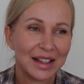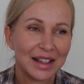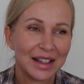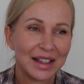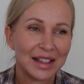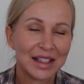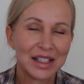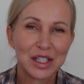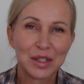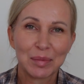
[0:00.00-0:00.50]

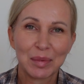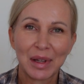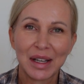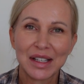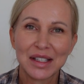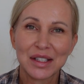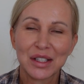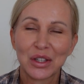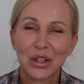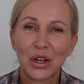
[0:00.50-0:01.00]
it
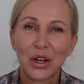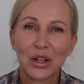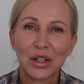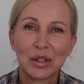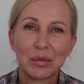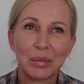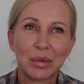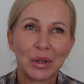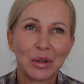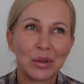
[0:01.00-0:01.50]
explains a lot
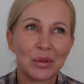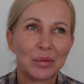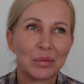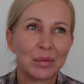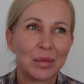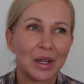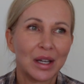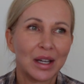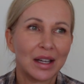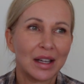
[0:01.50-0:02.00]
about
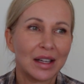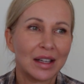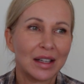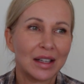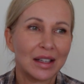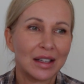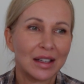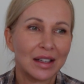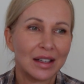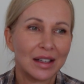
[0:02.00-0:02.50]

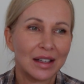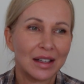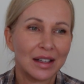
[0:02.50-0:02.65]
my